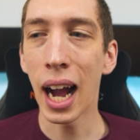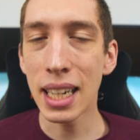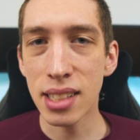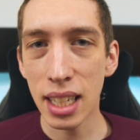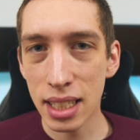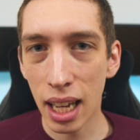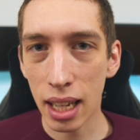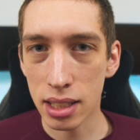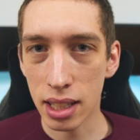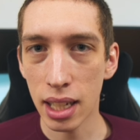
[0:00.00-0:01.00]
I decided to get
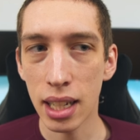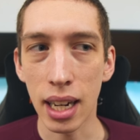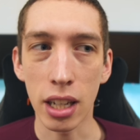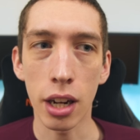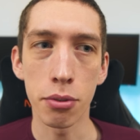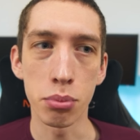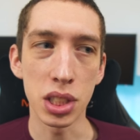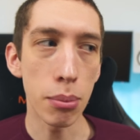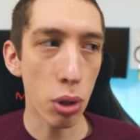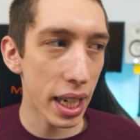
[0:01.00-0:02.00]
a skin and I got it
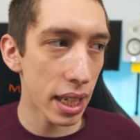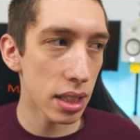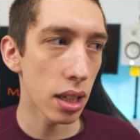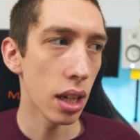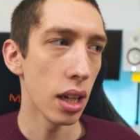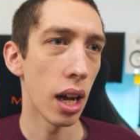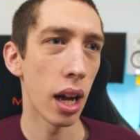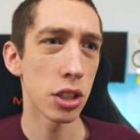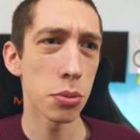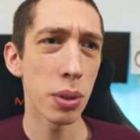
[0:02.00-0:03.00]
from Dbrand
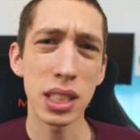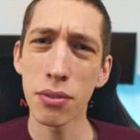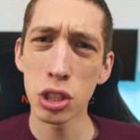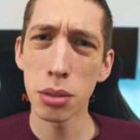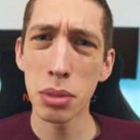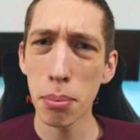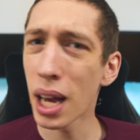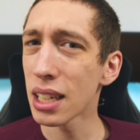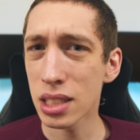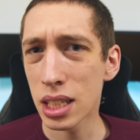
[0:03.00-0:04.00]
uh, just because I've used them in the
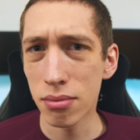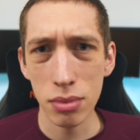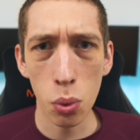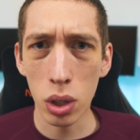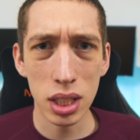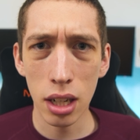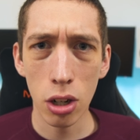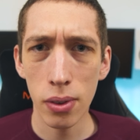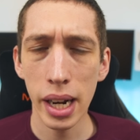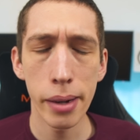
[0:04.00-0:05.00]
past and they worked out
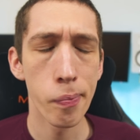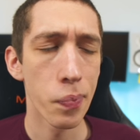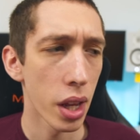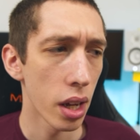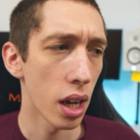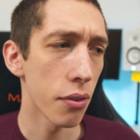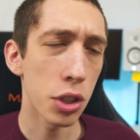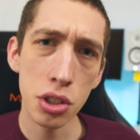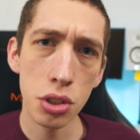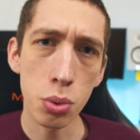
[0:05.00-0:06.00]
all right. I've
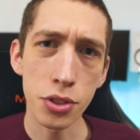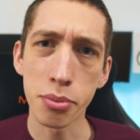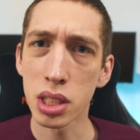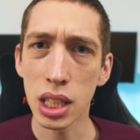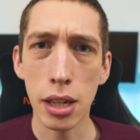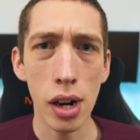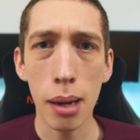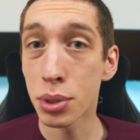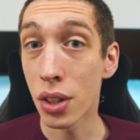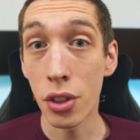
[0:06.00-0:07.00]
also used ones from Slick
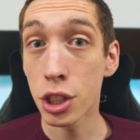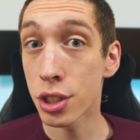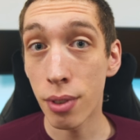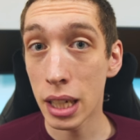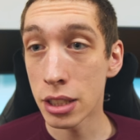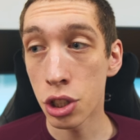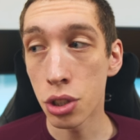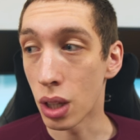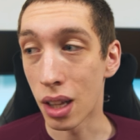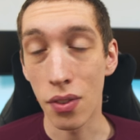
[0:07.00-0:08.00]
Wraps and they're just fine
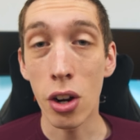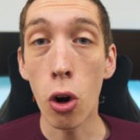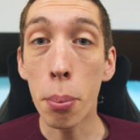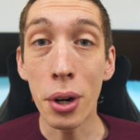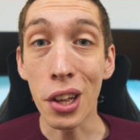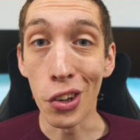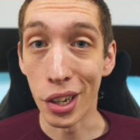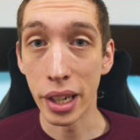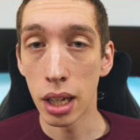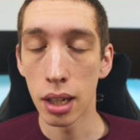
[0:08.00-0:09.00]
too. They're all pretty
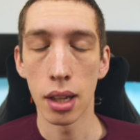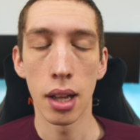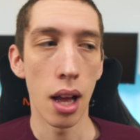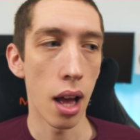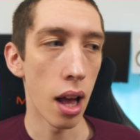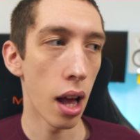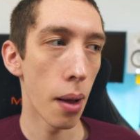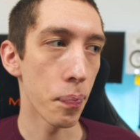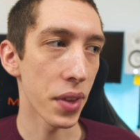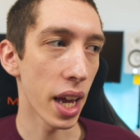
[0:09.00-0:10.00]
good.
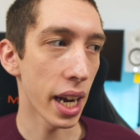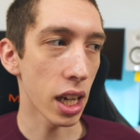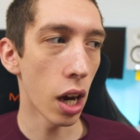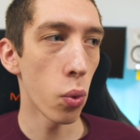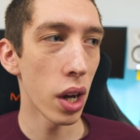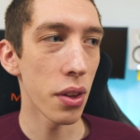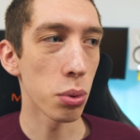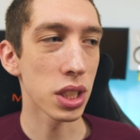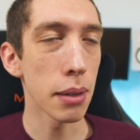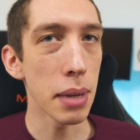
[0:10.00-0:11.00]
Um, and I got one
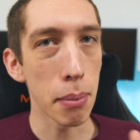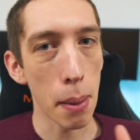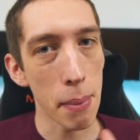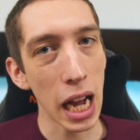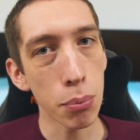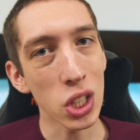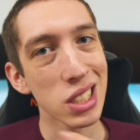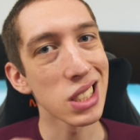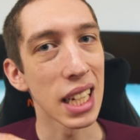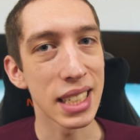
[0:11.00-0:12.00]
that was going to make my MacBook
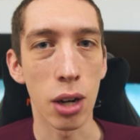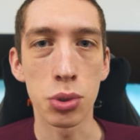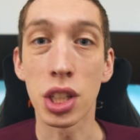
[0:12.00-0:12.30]
stand out.